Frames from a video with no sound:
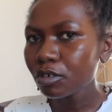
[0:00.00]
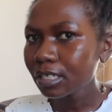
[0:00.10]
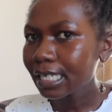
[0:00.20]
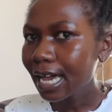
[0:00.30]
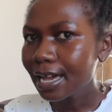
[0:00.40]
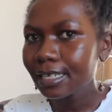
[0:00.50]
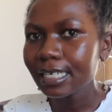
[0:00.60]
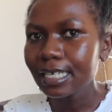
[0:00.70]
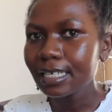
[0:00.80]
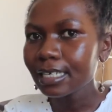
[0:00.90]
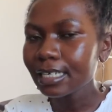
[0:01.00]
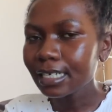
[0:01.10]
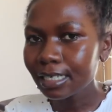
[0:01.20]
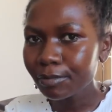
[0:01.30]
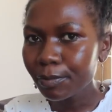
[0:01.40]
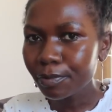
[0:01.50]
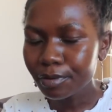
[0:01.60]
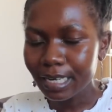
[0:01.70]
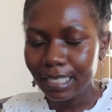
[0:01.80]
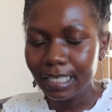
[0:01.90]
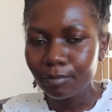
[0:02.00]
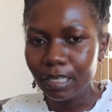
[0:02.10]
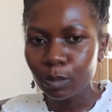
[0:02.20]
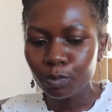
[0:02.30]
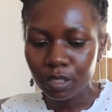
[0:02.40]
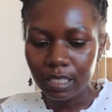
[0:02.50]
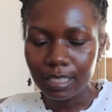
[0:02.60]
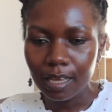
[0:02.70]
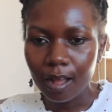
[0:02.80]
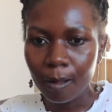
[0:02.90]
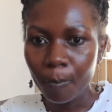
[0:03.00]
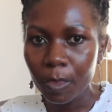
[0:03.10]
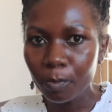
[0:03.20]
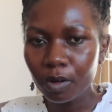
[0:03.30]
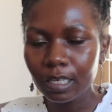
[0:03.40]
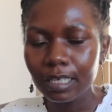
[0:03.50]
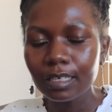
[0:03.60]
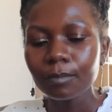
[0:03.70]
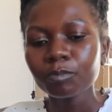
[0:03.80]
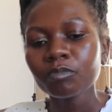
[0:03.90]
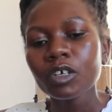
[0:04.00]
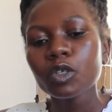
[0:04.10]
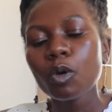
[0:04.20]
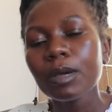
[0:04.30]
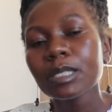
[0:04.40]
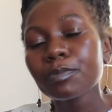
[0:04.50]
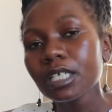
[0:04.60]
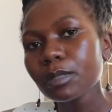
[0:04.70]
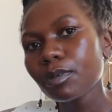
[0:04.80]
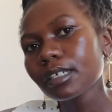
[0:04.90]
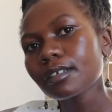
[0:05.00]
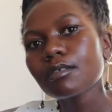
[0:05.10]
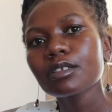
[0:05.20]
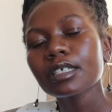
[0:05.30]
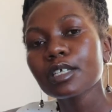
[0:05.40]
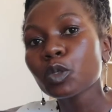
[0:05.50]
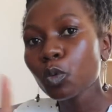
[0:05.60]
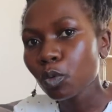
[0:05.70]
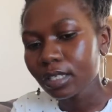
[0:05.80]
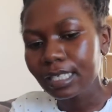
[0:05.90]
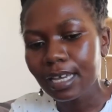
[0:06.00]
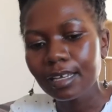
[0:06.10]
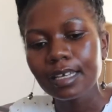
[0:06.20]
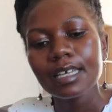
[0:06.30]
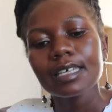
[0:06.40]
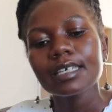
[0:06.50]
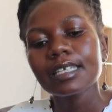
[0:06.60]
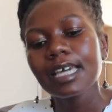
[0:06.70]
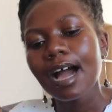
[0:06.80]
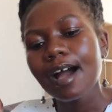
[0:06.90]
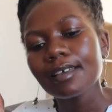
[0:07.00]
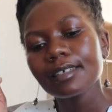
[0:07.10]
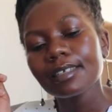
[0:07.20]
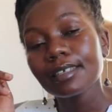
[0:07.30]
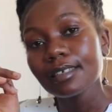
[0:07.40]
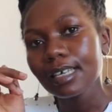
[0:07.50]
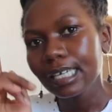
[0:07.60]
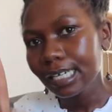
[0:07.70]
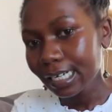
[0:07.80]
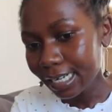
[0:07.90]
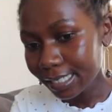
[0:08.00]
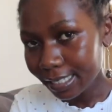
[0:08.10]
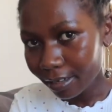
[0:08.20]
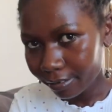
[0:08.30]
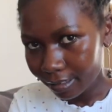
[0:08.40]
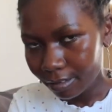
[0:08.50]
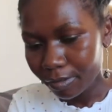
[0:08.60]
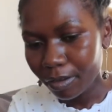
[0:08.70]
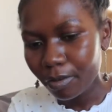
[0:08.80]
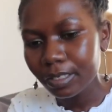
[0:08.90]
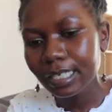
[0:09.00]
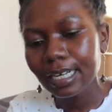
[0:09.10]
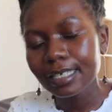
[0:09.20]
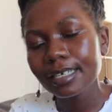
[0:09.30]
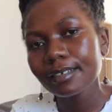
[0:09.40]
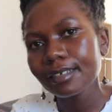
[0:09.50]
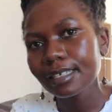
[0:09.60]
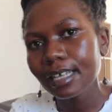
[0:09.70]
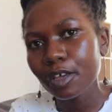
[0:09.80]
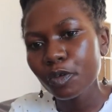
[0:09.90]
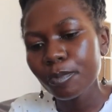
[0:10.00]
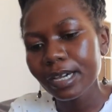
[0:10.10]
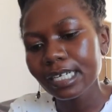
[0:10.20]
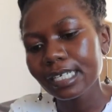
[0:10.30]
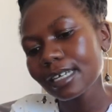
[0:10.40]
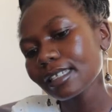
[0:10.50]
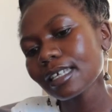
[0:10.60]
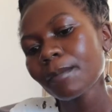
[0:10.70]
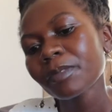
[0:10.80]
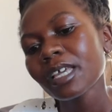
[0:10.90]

don't add any creamy products in my spritz bottle. So my spritz bottle contains water. It has glycerin, because glycerin is a humectant.